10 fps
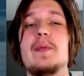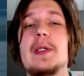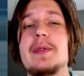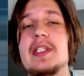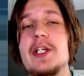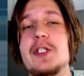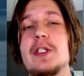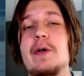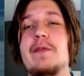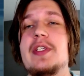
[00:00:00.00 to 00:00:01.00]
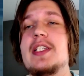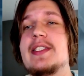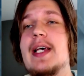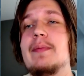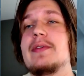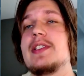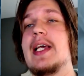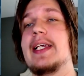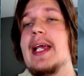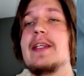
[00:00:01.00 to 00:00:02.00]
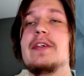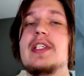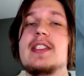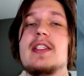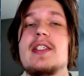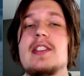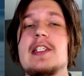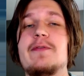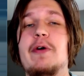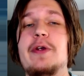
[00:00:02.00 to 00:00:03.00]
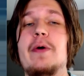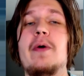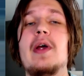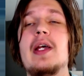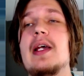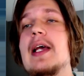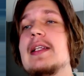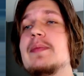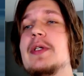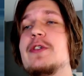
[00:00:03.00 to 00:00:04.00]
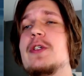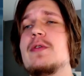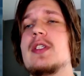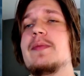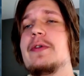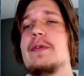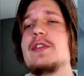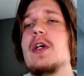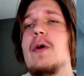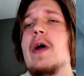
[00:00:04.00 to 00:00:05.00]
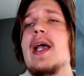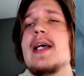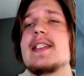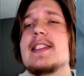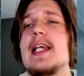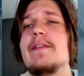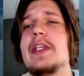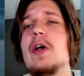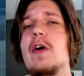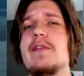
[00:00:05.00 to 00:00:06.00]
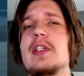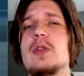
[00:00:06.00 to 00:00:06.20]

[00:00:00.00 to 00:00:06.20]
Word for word: the pigmentation of these samples. I gathered these statistics for you and let me introduce them to you. So 7 of